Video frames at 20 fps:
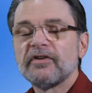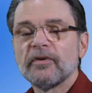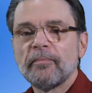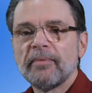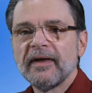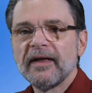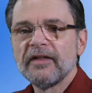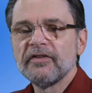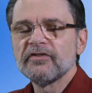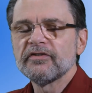
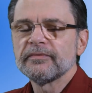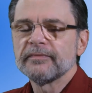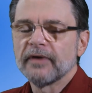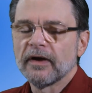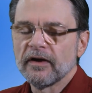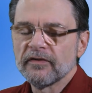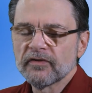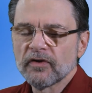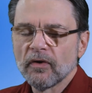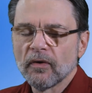depends,
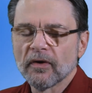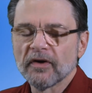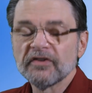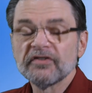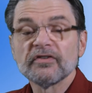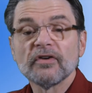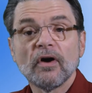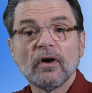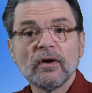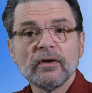of
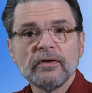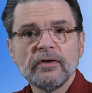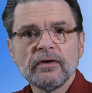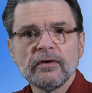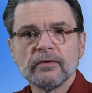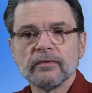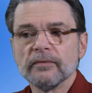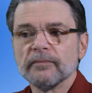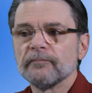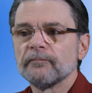course, on
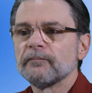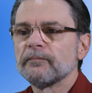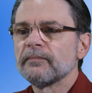you.